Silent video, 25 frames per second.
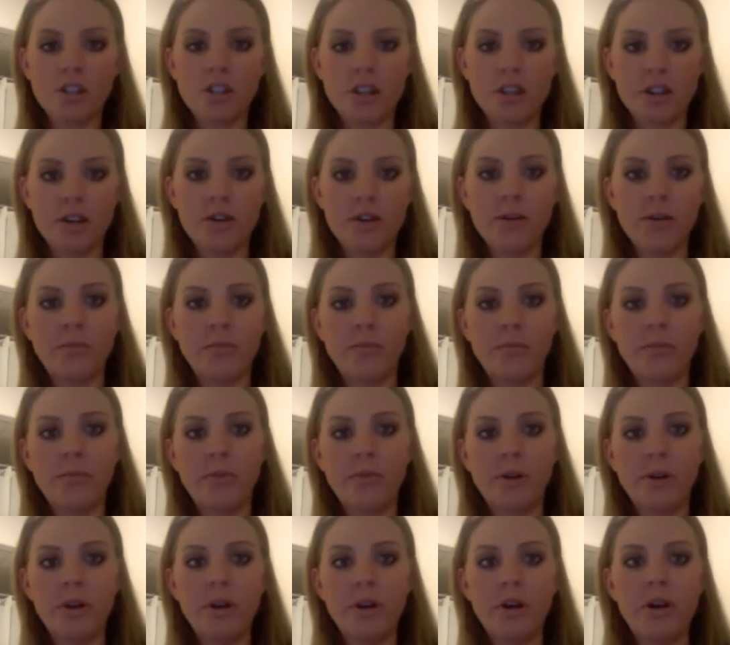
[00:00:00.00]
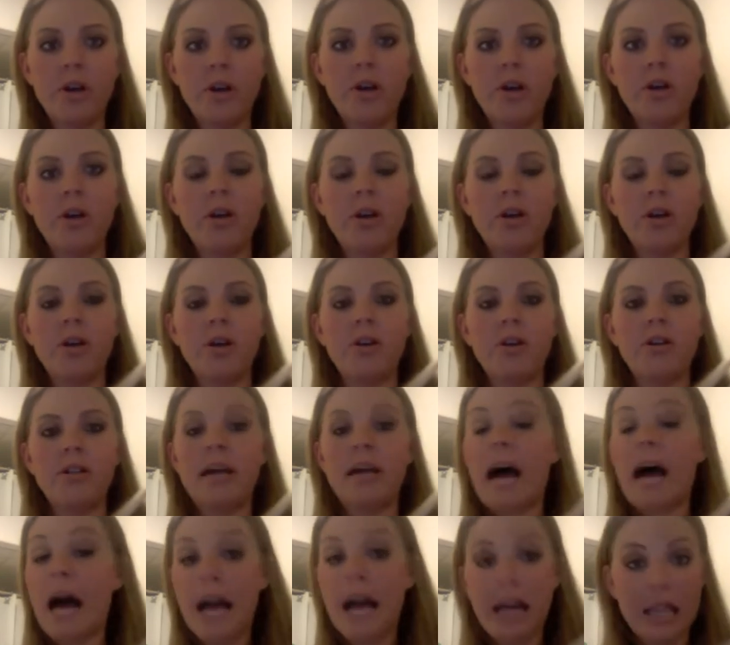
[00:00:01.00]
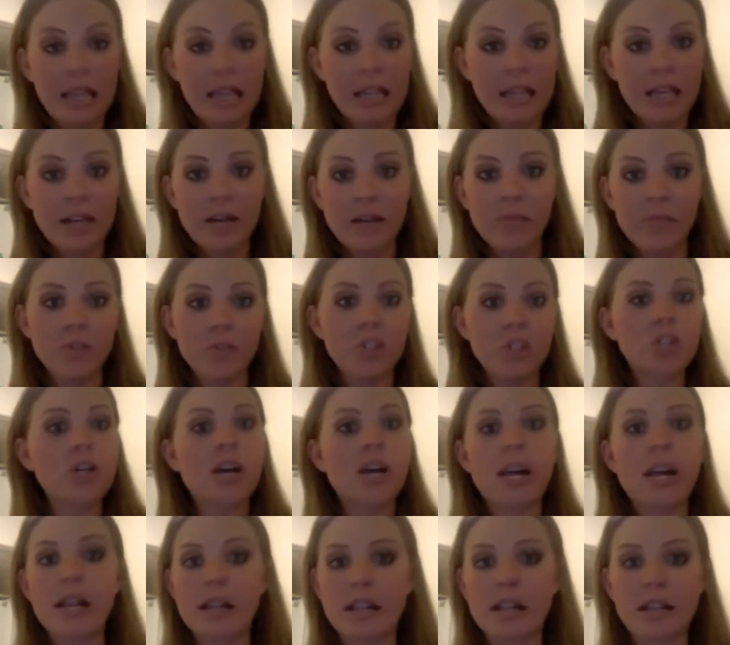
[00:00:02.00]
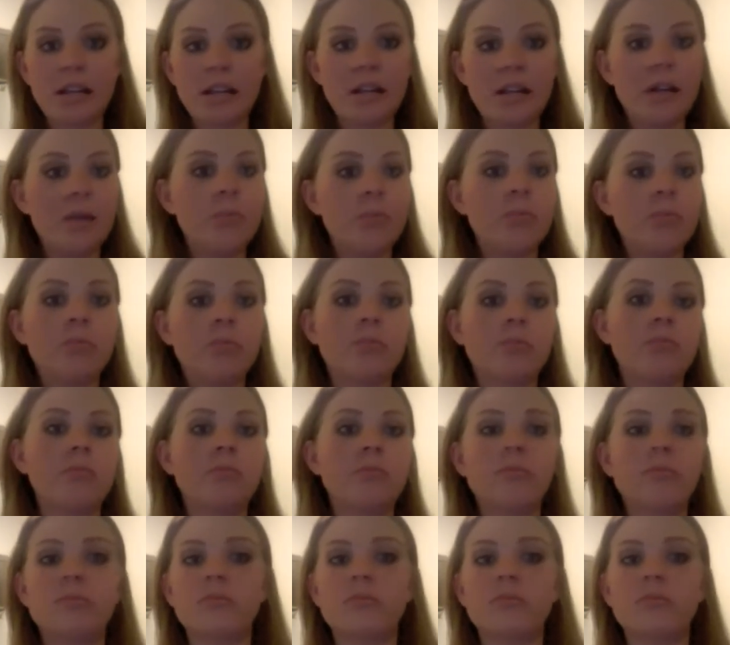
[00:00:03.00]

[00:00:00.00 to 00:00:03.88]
them, dye them, straighten them,